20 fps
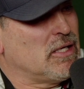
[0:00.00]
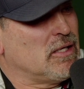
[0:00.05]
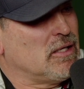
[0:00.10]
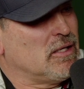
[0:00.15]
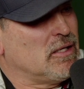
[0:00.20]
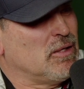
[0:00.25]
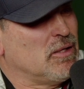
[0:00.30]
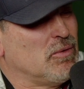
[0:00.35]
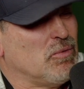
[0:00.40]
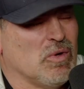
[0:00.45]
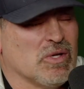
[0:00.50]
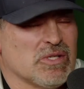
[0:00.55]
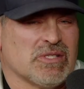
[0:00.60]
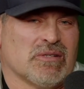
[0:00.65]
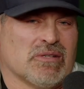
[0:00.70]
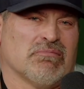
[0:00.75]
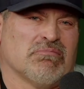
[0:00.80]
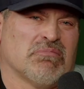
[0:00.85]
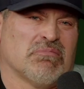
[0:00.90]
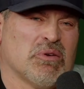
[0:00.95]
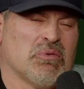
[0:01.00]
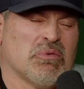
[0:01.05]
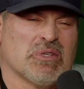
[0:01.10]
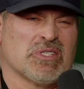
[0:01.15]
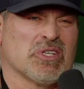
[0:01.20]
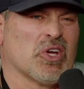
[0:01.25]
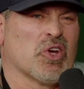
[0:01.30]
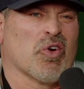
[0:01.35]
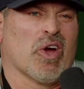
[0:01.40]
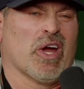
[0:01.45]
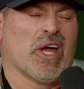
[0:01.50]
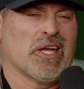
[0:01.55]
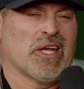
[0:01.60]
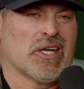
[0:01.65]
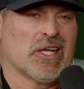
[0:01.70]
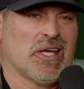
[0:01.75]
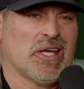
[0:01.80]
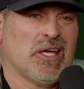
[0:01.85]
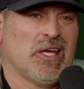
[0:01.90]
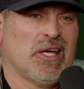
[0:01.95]
It wasn't great.
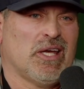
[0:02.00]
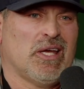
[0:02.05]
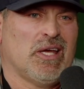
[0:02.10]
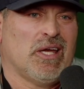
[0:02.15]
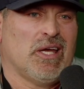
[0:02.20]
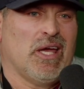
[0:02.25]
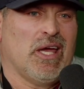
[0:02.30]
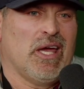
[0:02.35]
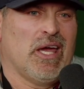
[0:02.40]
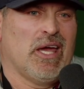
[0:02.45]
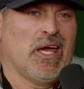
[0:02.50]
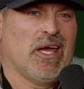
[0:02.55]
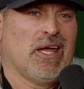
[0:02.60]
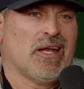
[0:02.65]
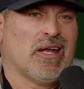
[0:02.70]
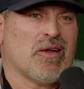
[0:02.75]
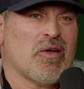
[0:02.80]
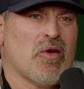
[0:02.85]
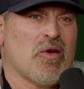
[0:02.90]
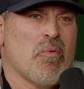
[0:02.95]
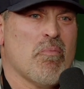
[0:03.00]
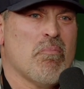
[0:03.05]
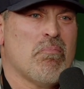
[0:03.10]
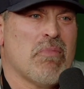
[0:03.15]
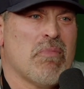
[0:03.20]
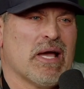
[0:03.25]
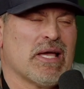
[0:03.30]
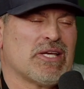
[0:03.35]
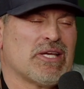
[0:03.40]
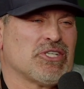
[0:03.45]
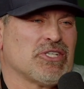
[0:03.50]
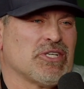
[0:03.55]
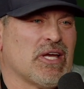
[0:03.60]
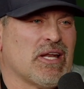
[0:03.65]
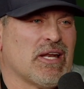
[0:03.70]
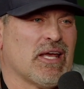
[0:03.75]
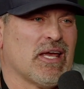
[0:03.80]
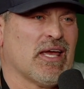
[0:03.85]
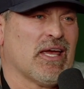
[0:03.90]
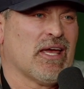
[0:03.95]
And Mike
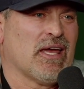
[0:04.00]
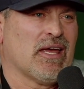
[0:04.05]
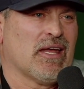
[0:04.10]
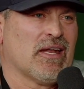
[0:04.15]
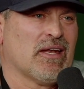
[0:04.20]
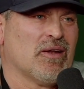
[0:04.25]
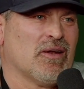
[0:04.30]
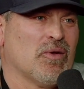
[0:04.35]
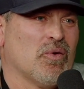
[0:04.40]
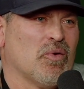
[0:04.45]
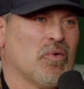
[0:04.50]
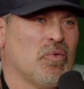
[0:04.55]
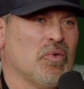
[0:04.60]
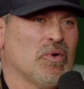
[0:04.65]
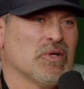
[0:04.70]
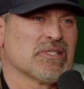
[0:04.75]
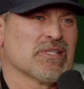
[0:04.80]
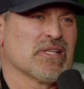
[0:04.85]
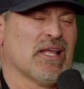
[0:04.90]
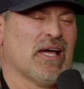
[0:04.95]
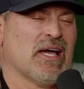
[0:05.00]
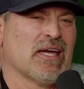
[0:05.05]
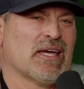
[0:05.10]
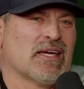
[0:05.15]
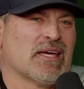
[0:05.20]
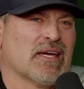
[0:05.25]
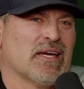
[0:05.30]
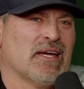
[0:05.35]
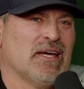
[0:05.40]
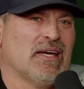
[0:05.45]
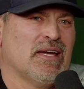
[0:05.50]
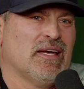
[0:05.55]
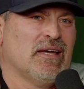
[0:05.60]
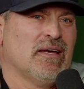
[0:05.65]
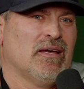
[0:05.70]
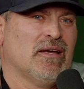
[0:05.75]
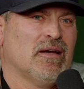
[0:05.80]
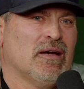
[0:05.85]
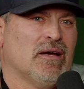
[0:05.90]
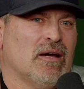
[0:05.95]
Shanahan was like
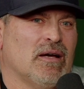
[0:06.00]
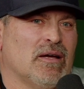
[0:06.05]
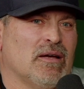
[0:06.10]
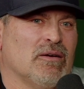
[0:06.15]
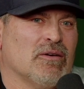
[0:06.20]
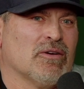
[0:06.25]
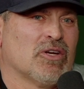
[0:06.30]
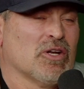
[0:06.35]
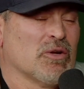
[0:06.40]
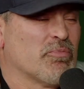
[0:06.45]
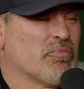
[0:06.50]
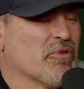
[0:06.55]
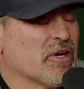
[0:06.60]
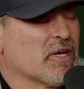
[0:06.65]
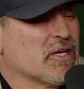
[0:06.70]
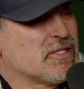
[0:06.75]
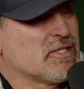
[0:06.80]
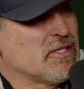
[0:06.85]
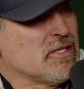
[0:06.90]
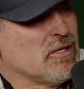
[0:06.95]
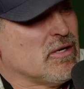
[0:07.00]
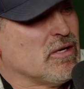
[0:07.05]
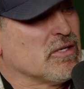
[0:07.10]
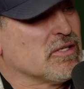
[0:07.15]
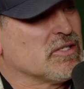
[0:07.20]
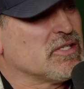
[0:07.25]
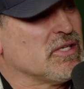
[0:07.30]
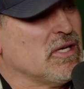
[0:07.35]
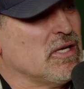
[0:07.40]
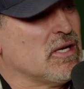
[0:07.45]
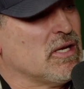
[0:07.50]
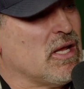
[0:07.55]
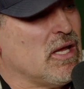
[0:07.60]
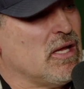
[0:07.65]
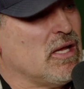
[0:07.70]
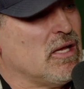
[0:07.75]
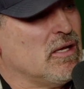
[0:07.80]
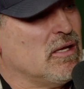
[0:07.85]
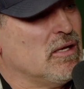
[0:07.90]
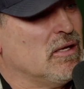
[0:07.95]
going to bring us in on a
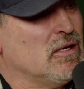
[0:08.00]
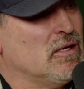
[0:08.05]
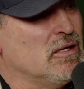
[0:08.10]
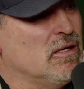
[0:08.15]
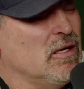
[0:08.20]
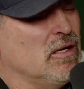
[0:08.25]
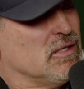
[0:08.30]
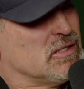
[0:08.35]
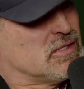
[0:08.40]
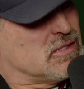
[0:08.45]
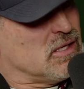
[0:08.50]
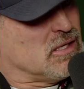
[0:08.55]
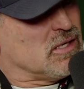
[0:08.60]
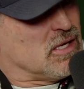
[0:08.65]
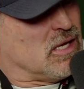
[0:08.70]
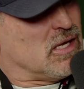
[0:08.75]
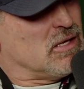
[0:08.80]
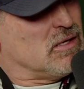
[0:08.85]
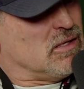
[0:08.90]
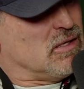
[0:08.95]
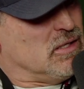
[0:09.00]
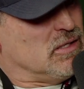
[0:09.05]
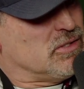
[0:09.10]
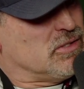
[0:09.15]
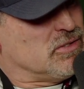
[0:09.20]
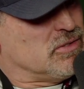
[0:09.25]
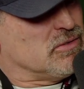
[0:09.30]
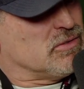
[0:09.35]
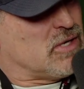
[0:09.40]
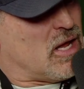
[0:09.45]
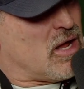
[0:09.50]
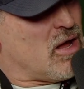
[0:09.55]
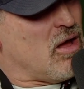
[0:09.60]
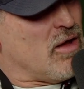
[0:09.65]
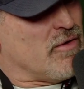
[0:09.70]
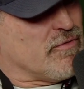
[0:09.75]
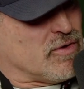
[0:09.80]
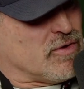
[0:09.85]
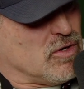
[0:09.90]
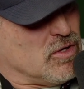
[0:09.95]
Sunday. And Sunday is your day
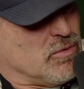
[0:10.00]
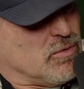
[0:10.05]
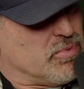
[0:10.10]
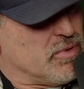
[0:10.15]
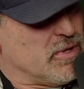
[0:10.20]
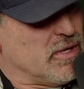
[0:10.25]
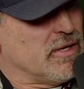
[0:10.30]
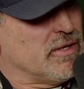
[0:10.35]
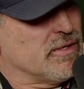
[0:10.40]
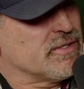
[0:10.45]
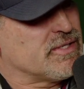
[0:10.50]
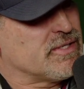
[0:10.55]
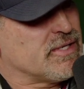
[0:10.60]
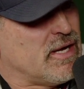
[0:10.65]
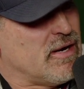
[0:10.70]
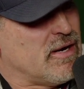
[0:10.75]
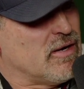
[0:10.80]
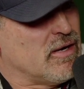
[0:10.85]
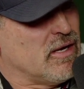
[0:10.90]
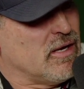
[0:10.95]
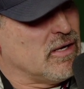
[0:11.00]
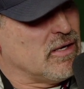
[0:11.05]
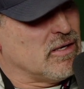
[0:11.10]
off. You play on Saturday.